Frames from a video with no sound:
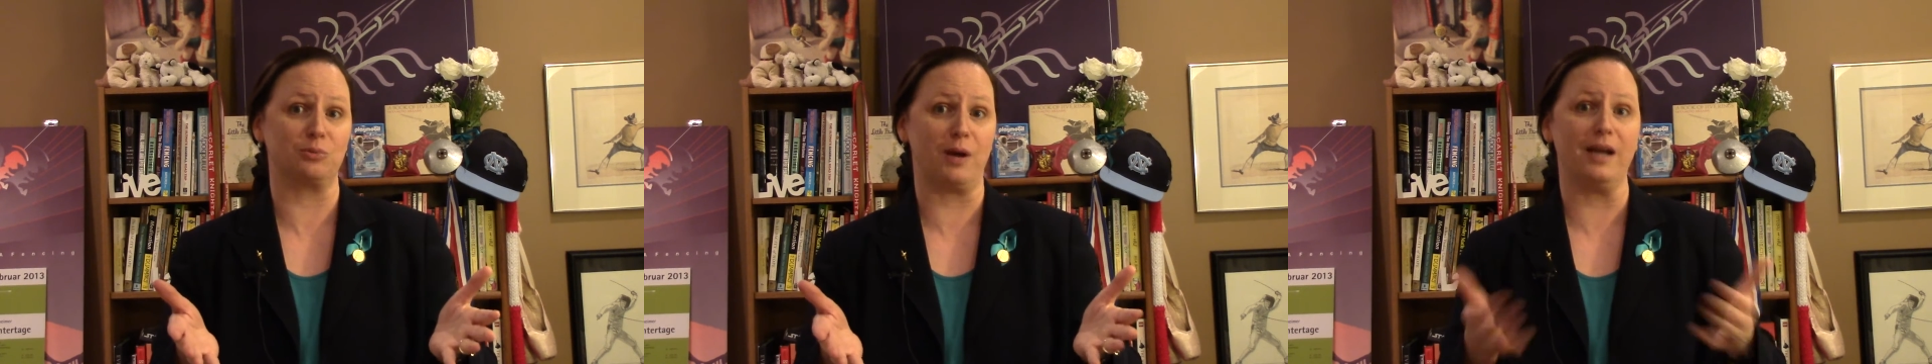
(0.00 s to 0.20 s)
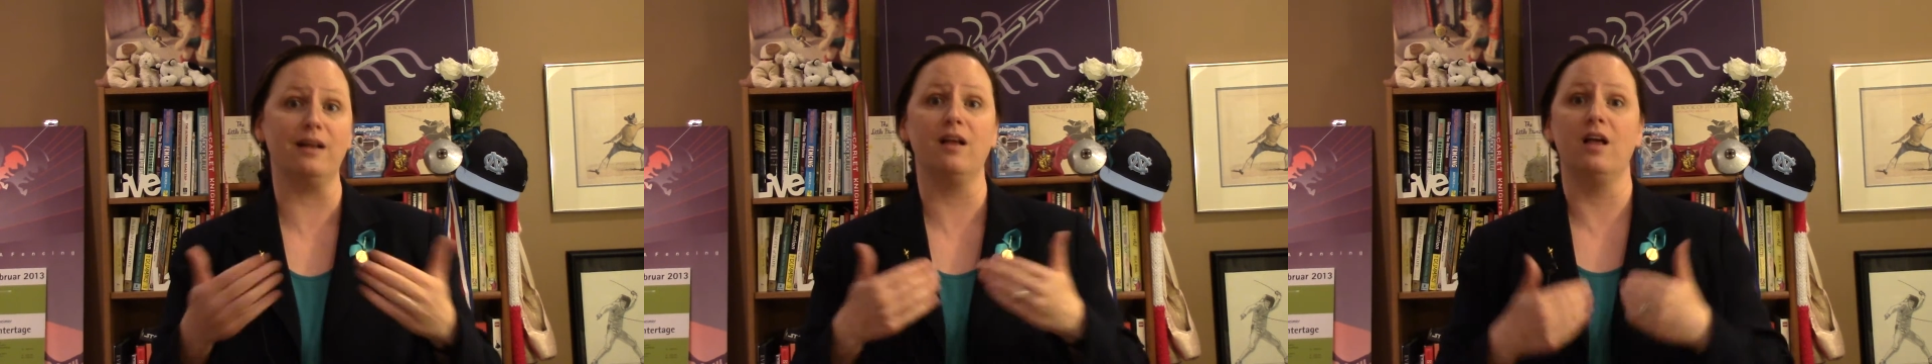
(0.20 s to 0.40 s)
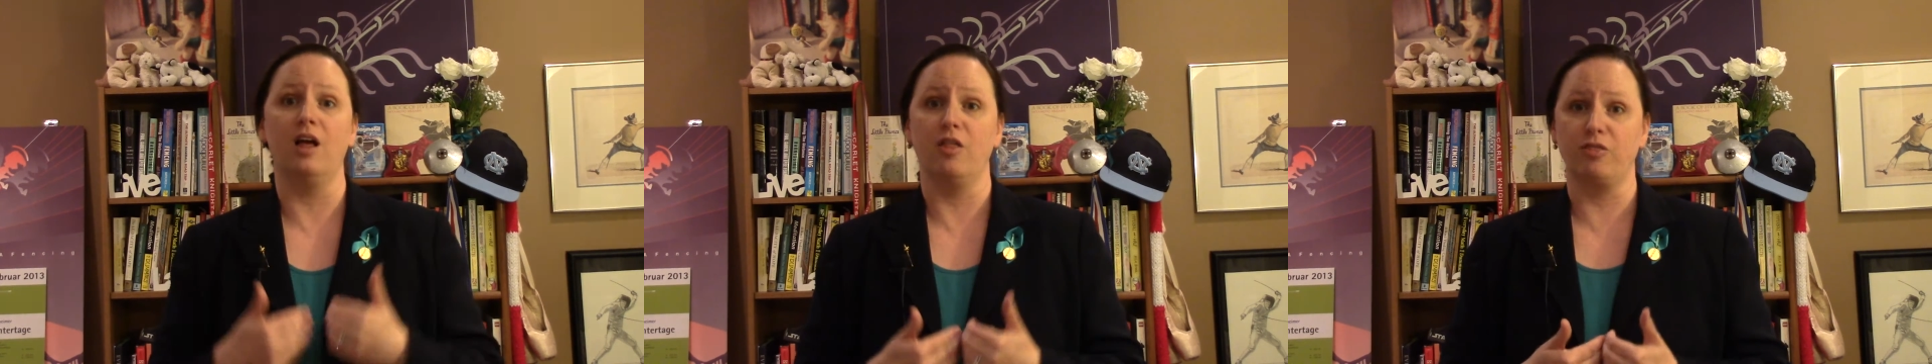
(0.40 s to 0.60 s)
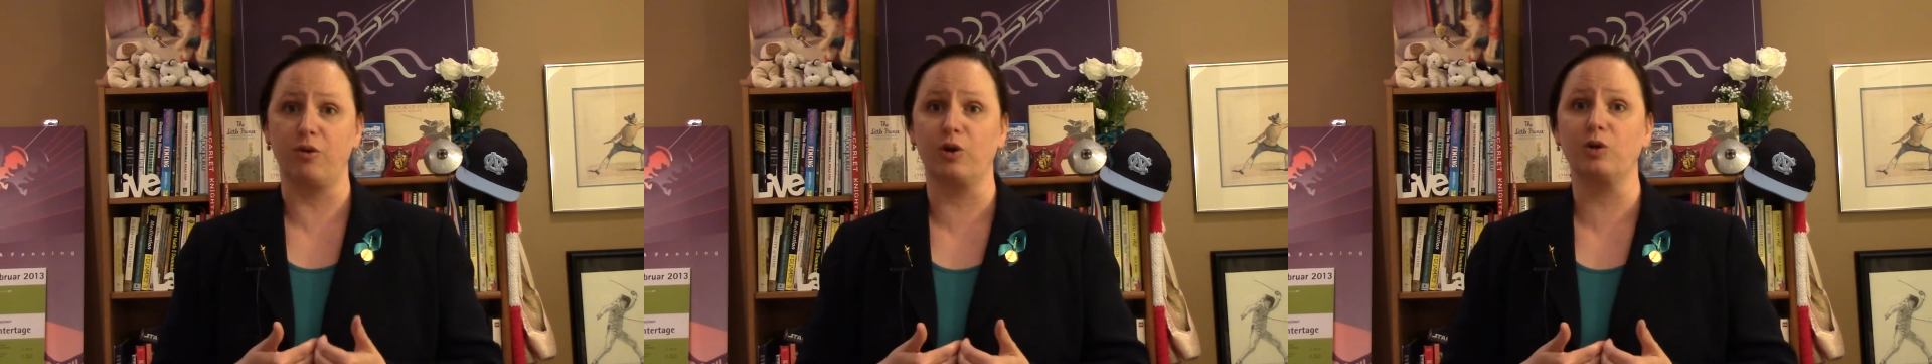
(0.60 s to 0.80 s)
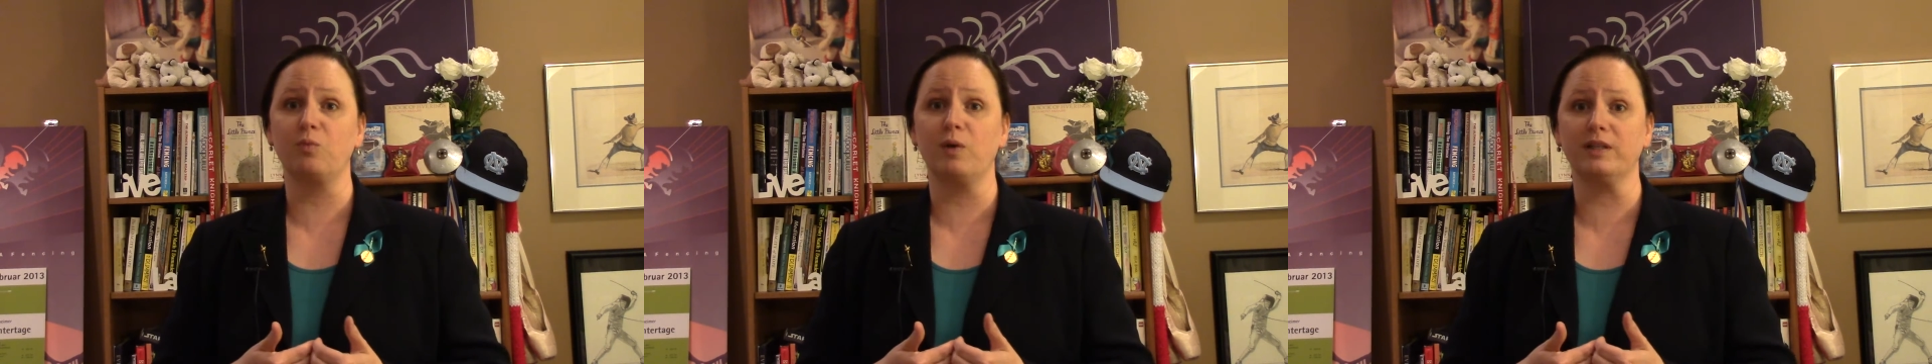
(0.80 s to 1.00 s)
right?
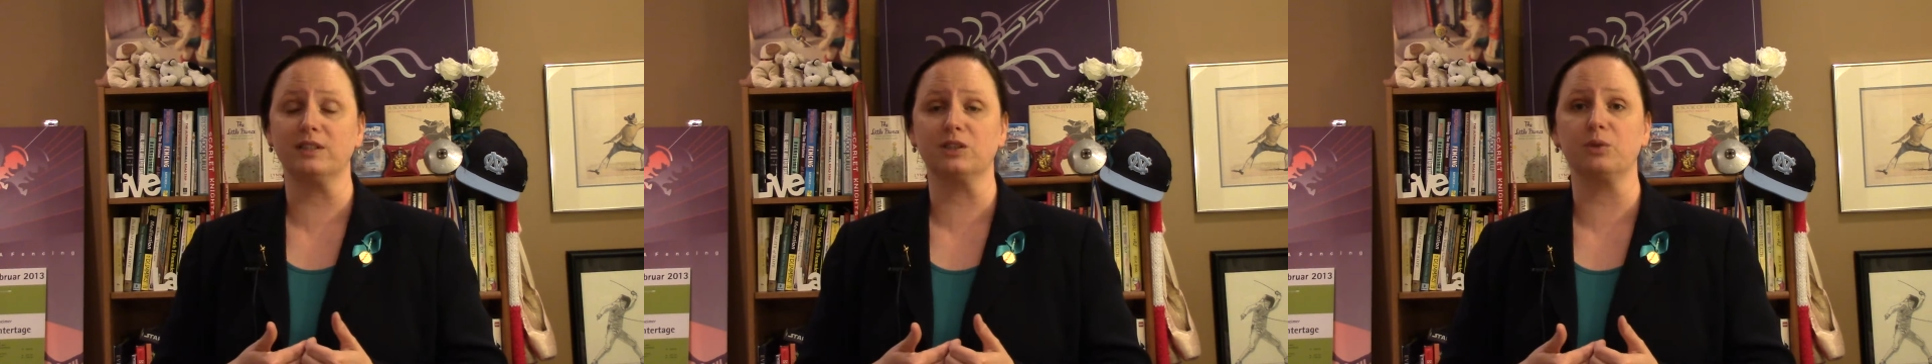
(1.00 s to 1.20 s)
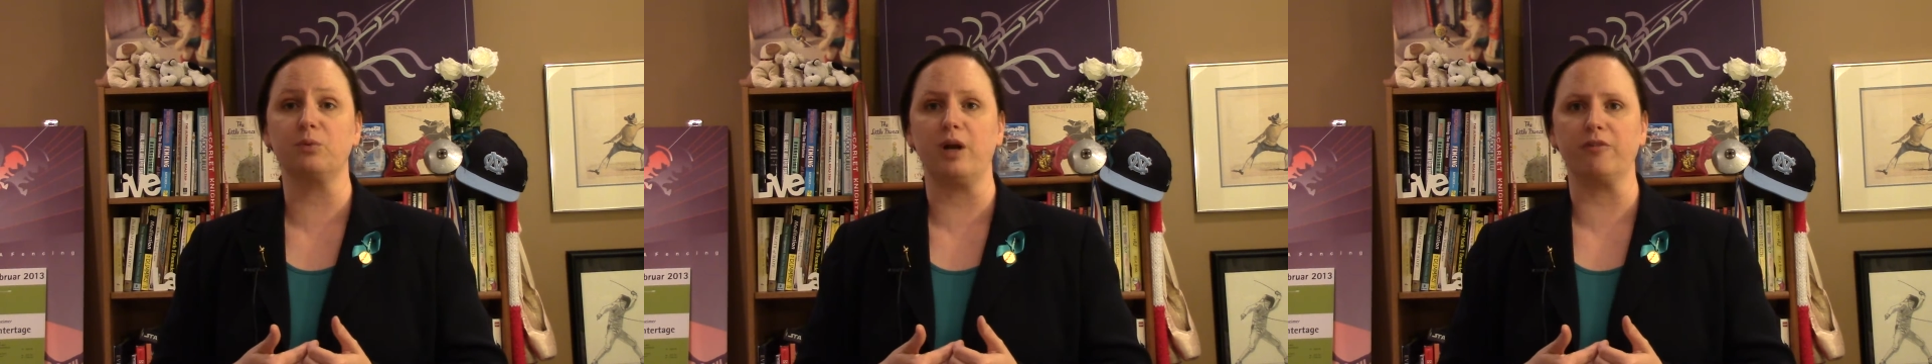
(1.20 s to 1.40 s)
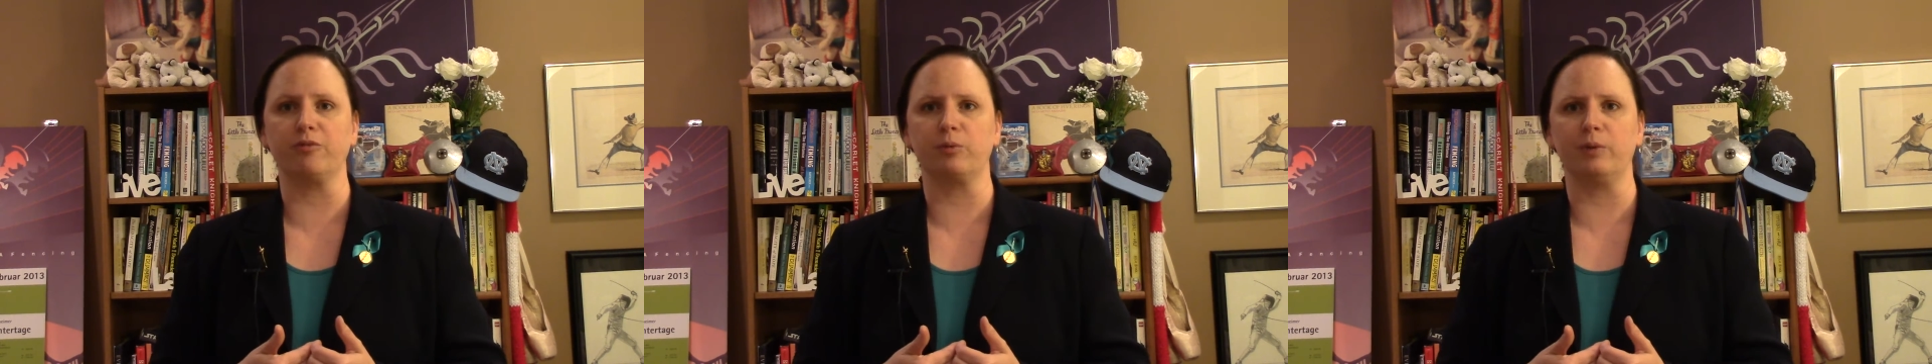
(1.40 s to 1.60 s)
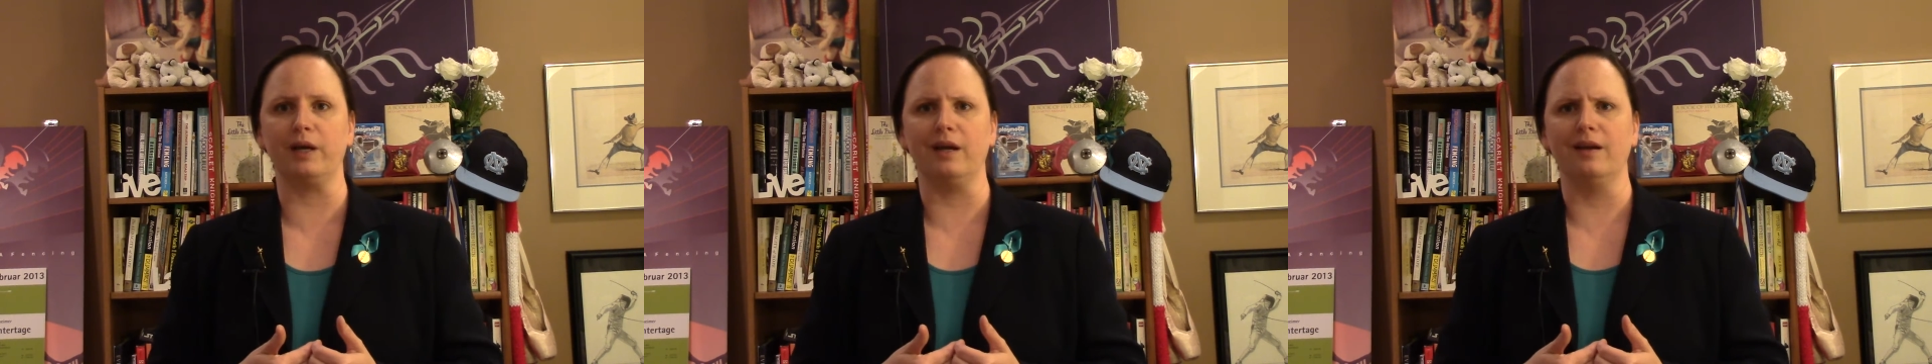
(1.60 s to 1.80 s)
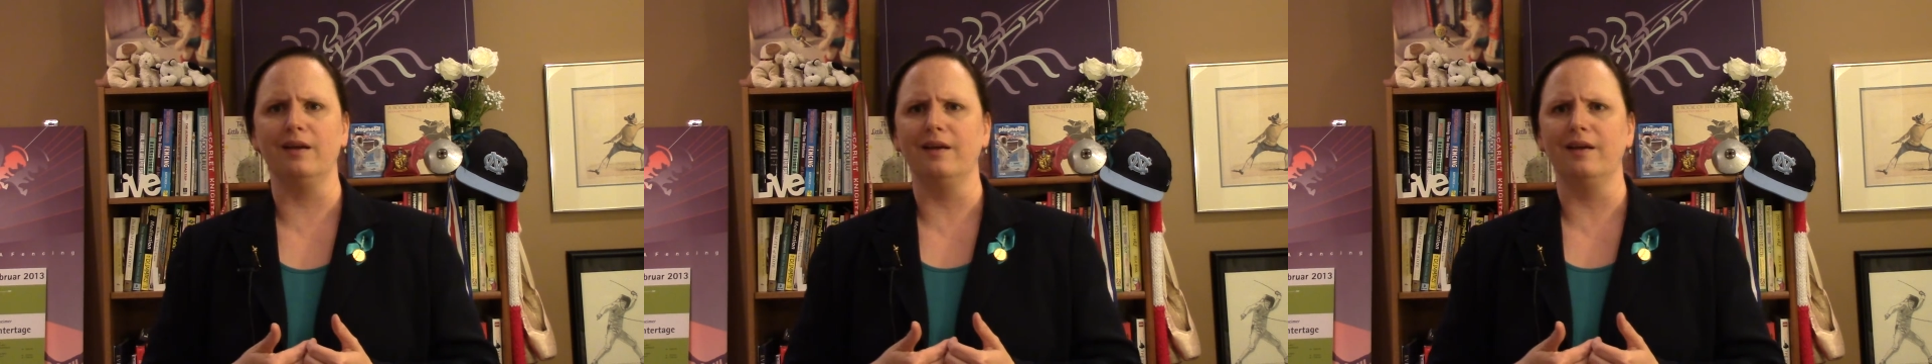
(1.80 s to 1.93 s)
Third one is the referee.